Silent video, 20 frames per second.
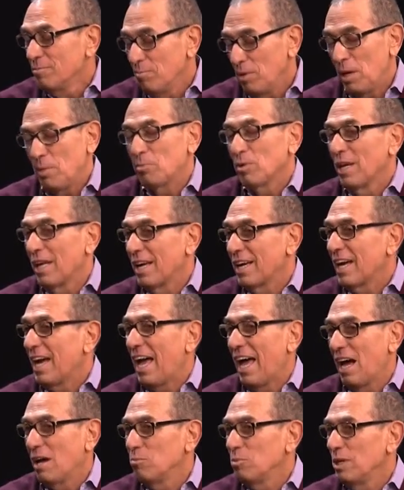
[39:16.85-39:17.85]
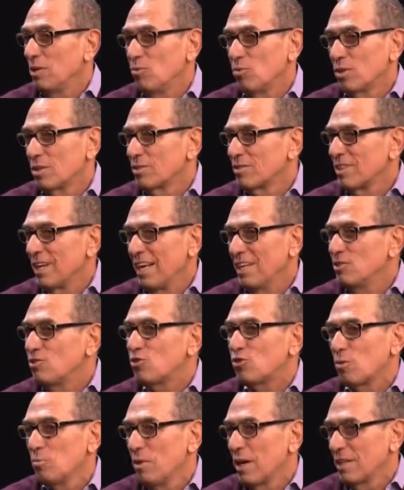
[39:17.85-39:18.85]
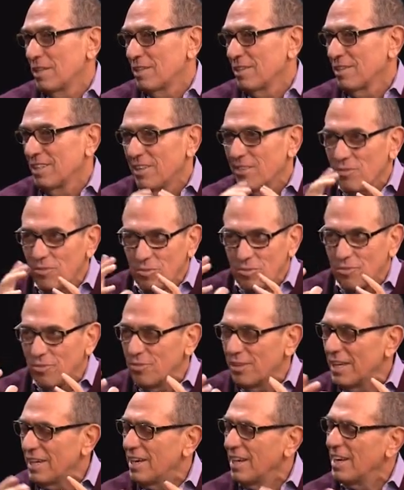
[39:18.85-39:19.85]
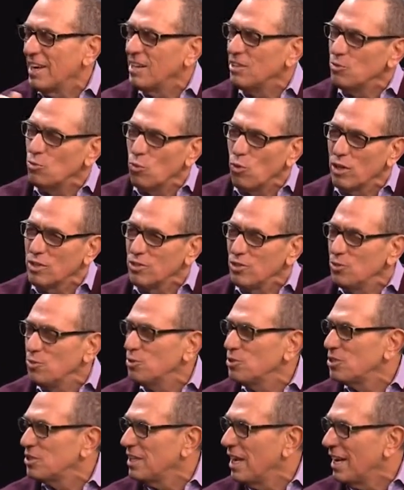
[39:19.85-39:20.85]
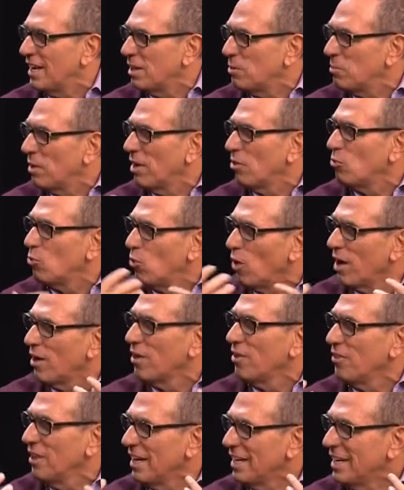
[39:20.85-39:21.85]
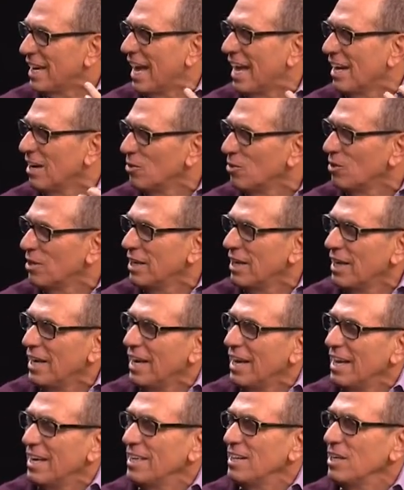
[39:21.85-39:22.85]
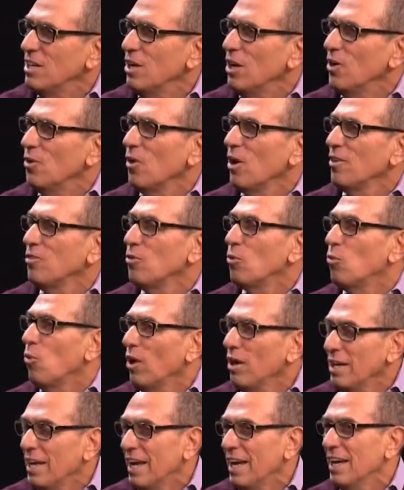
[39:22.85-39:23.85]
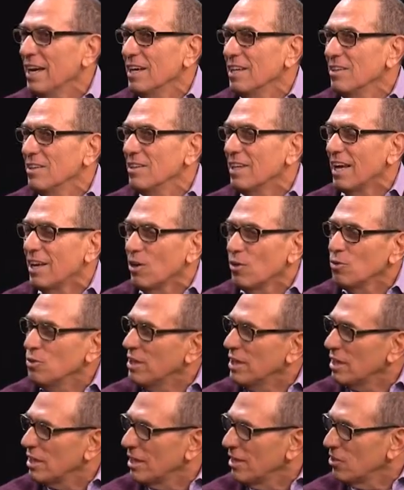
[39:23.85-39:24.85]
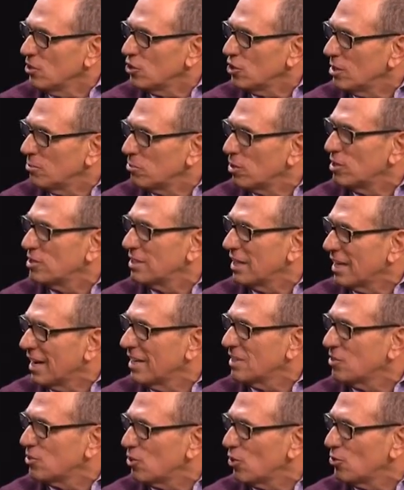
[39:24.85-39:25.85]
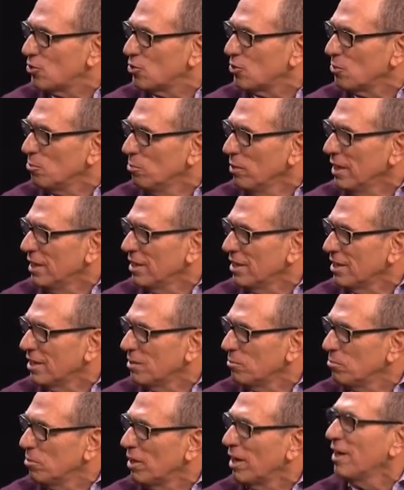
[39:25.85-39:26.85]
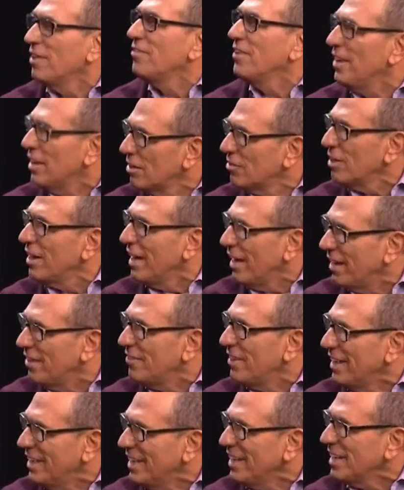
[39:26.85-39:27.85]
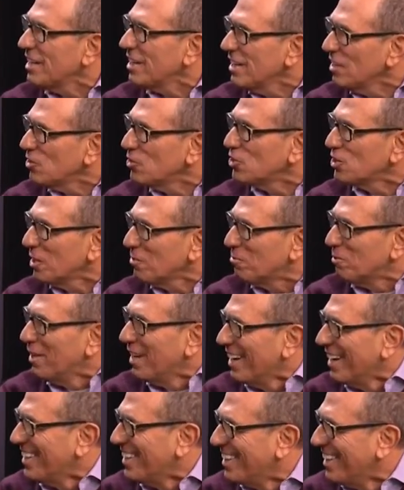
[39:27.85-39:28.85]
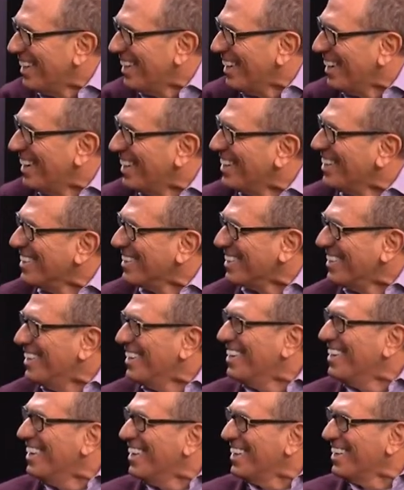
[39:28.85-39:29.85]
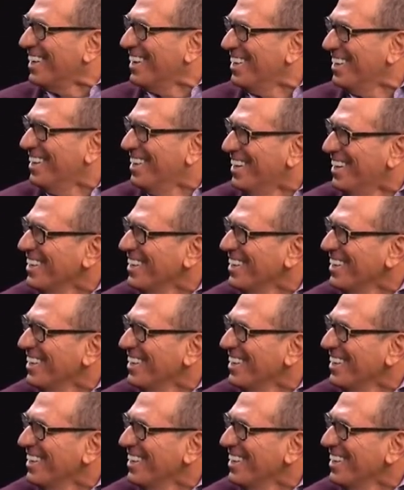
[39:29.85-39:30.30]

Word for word: people like Abbie were instrumental in thinking. And what you were saying about where are they now, you know, on the one hand, they don't need leadership because they got social media, but on the other hand, they need leadership. That's a good point.